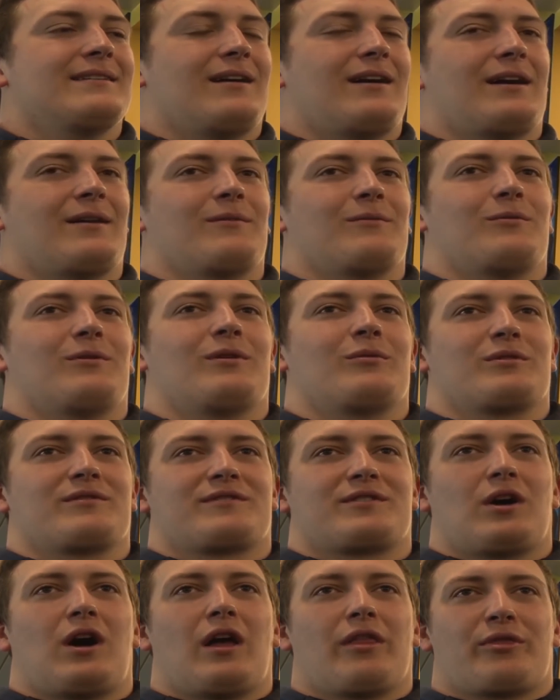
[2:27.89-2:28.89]
on what
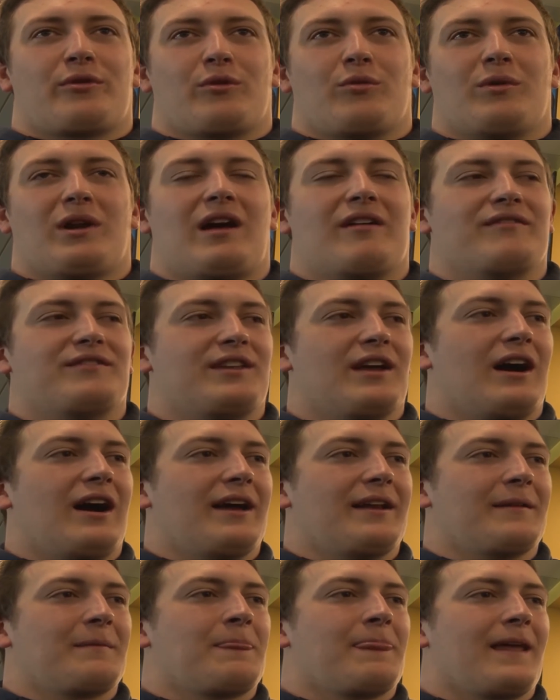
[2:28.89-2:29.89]
we've gone through and what I've
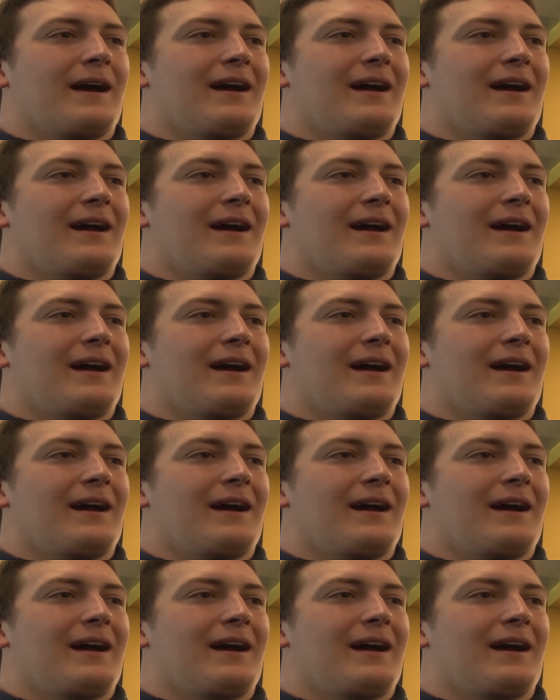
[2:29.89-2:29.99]
done,